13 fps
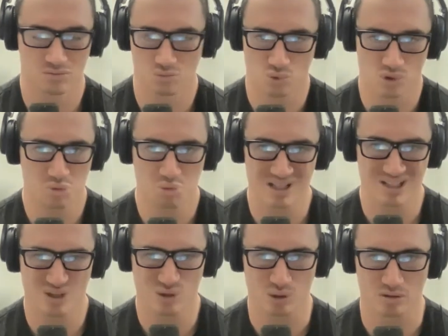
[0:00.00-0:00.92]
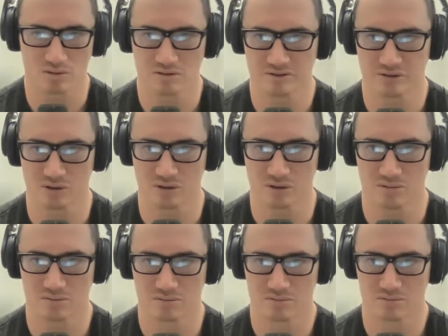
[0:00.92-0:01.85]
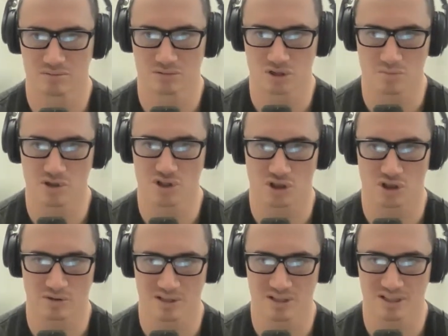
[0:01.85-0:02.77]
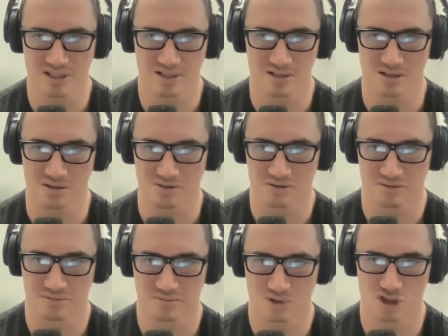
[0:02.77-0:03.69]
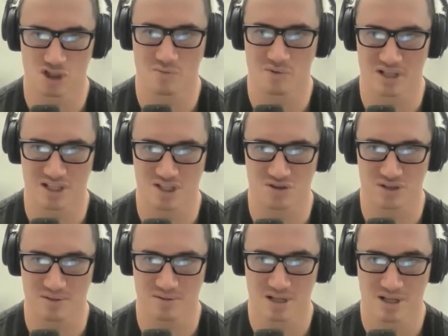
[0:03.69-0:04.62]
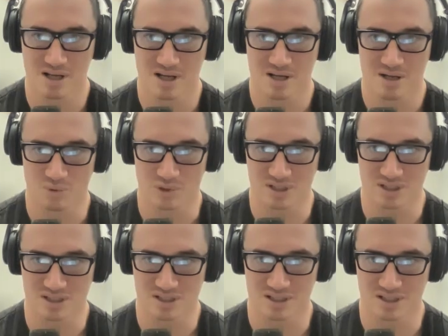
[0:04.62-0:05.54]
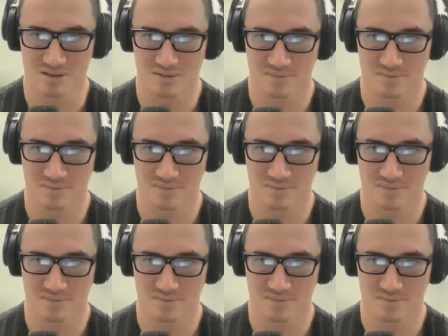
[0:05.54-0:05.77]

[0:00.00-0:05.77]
what's been taught for the majority of human history, which is that